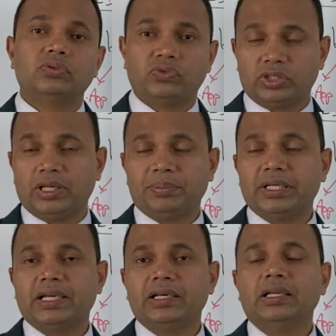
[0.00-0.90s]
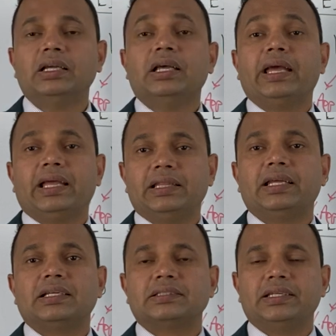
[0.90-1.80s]
for the applicant, and
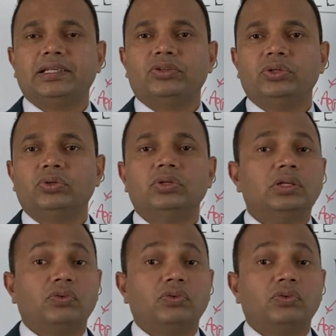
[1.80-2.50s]
then assign it to you.